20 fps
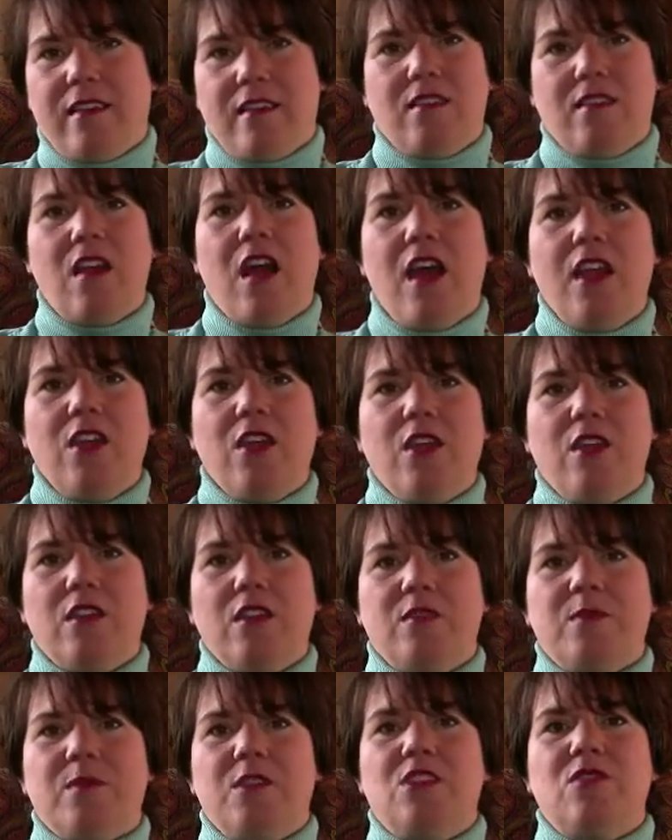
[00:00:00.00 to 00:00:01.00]
It's not
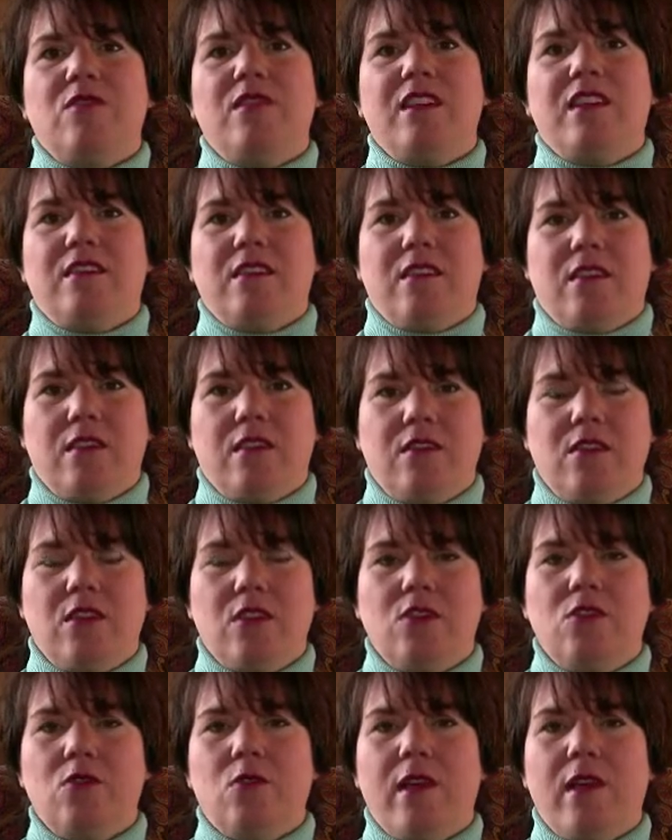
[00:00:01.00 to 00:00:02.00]
yours, but you get to
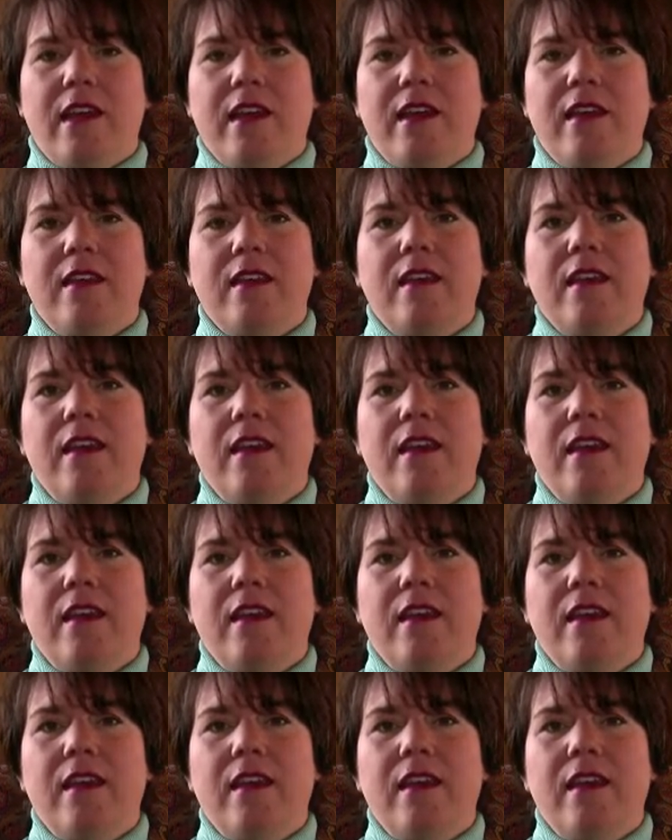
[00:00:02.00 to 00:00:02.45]
enjoy it.